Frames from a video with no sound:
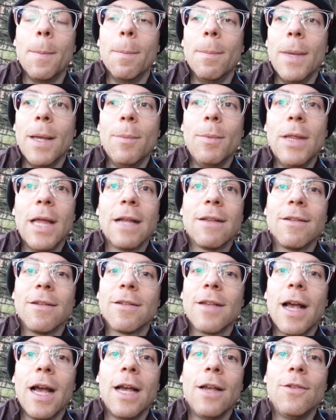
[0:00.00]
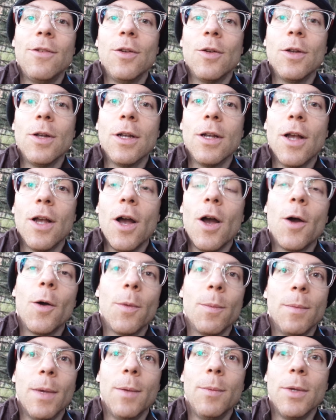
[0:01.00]
maybe that's as high as you can
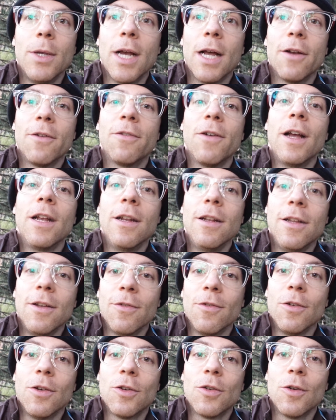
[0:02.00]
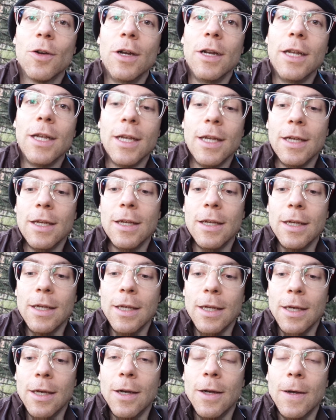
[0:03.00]
go. Maybe you got to find a different tree.
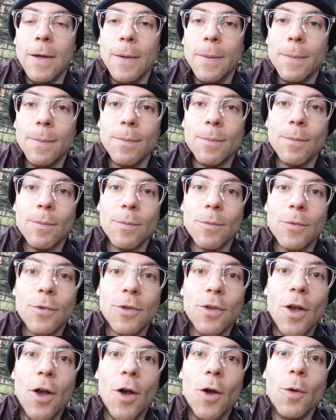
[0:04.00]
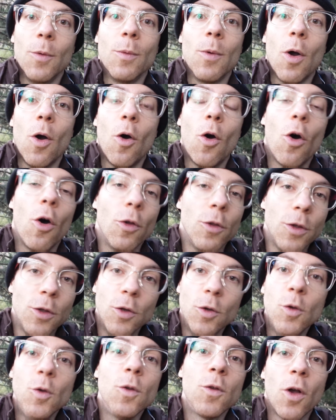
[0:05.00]
So
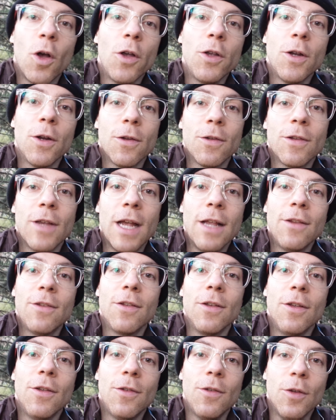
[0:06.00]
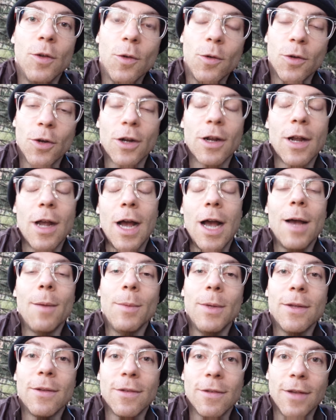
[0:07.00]
use all your senses, use your
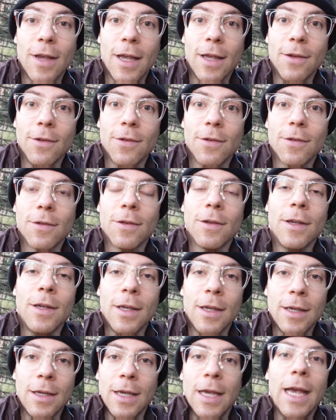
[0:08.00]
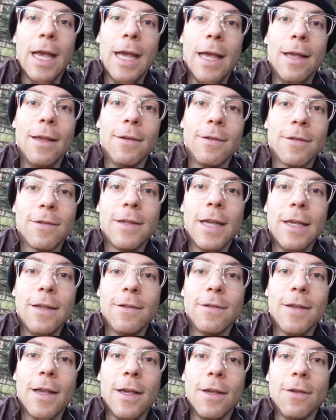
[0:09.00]
common sense, and stay
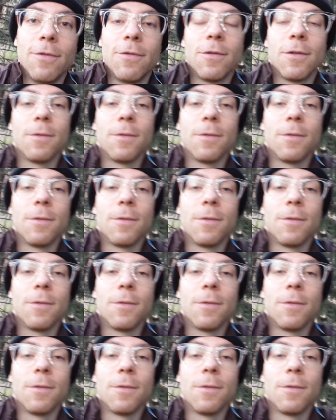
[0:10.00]
safe.